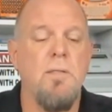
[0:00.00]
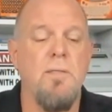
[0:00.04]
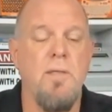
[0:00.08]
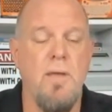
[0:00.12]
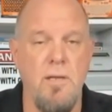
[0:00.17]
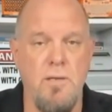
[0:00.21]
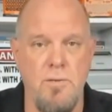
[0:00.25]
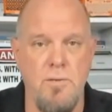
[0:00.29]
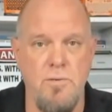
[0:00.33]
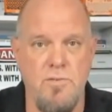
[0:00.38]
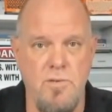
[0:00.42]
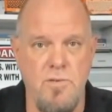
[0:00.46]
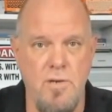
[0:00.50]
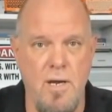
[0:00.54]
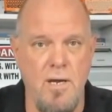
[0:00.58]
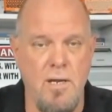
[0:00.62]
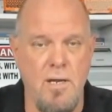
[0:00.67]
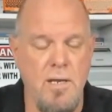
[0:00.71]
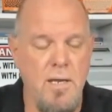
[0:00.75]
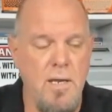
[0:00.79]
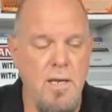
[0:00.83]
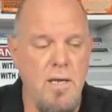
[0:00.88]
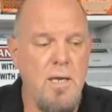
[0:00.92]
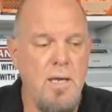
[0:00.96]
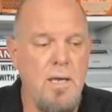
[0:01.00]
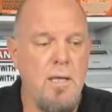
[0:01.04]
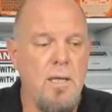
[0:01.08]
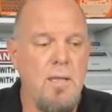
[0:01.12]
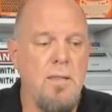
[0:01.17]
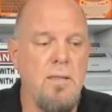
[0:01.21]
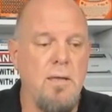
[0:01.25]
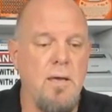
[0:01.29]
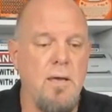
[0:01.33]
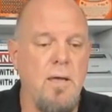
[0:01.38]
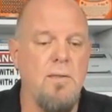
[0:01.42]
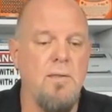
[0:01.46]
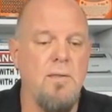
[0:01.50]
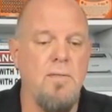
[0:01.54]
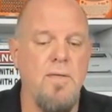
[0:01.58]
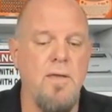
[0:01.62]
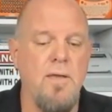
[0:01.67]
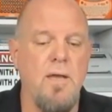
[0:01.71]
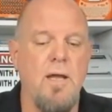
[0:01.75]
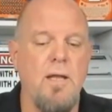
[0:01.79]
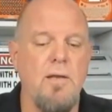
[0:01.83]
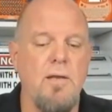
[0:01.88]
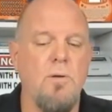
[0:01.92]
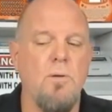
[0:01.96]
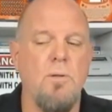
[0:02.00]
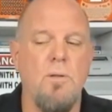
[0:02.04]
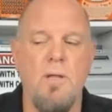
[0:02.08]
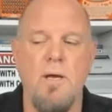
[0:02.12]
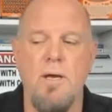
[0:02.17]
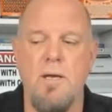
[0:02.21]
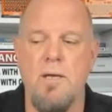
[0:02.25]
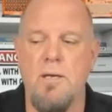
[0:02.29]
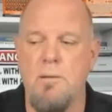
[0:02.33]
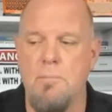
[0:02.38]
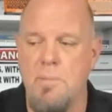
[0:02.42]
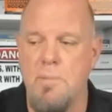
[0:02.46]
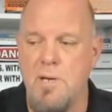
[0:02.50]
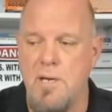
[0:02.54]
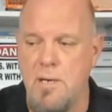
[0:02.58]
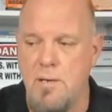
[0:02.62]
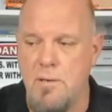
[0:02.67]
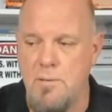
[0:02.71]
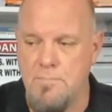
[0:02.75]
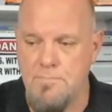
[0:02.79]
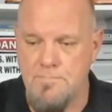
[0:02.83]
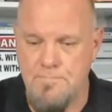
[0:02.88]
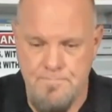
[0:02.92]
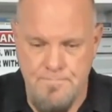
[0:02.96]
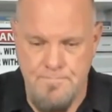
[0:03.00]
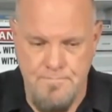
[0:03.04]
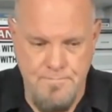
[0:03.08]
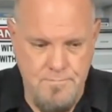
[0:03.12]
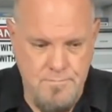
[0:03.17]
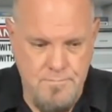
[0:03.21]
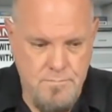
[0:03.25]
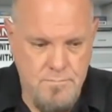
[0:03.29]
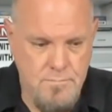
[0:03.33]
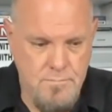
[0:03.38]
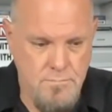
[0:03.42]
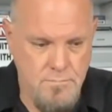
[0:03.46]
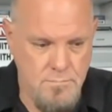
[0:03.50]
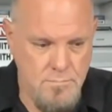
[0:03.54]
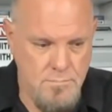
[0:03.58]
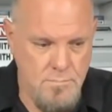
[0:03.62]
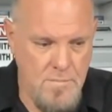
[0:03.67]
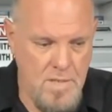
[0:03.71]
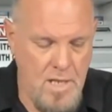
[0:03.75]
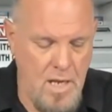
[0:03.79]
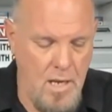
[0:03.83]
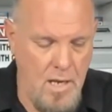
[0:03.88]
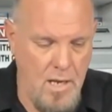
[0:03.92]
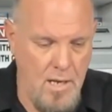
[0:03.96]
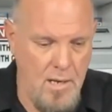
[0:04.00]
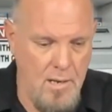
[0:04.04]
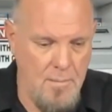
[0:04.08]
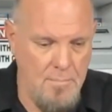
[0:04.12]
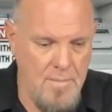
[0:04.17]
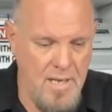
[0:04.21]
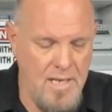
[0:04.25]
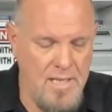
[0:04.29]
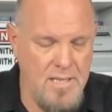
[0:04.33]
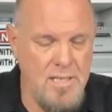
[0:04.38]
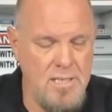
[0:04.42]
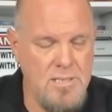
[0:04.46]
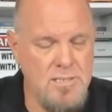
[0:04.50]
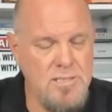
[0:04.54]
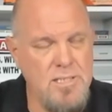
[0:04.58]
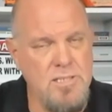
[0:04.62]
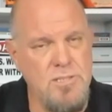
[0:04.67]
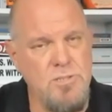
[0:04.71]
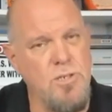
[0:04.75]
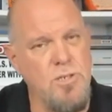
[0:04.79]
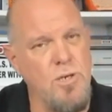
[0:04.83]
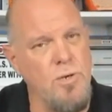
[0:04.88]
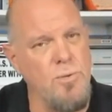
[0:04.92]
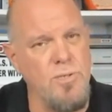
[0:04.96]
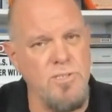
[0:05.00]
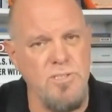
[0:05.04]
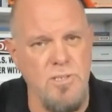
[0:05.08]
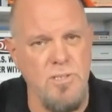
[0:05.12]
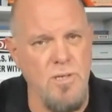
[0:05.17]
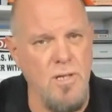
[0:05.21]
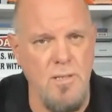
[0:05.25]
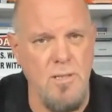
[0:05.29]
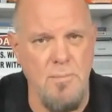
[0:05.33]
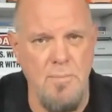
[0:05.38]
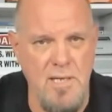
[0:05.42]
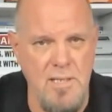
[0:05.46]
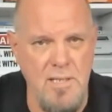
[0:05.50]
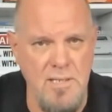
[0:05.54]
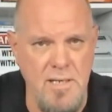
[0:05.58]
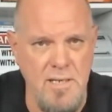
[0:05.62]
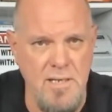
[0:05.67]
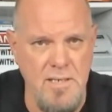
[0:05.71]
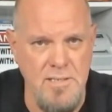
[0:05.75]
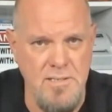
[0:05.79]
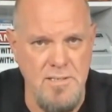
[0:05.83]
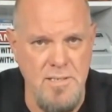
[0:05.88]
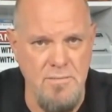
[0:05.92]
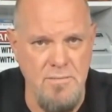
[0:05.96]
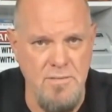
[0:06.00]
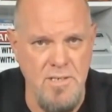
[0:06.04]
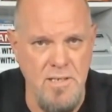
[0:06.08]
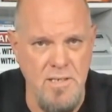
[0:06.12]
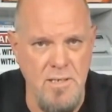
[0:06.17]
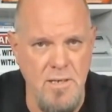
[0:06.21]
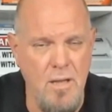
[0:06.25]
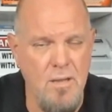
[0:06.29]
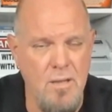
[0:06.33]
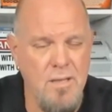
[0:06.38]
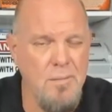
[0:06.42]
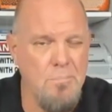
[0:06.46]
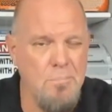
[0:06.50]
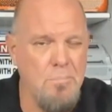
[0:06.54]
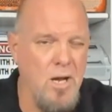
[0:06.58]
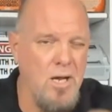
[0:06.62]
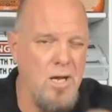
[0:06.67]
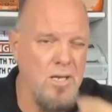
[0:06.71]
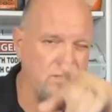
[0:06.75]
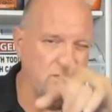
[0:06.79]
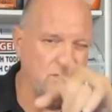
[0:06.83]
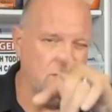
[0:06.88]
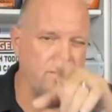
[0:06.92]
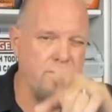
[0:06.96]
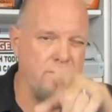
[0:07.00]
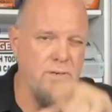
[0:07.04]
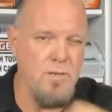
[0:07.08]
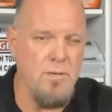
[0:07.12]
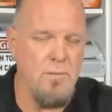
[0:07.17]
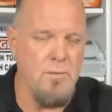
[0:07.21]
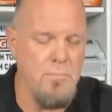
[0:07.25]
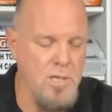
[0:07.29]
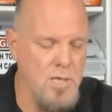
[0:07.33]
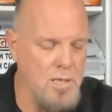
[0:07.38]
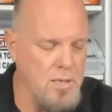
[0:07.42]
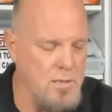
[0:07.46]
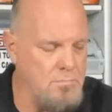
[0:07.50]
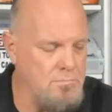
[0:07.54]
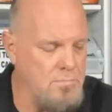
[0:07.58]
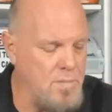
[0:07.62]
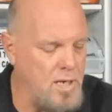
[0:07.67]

Thank you, Chuck. The other thing I don't like about And this show isn't all about negativity. I'll get positive here in a minute.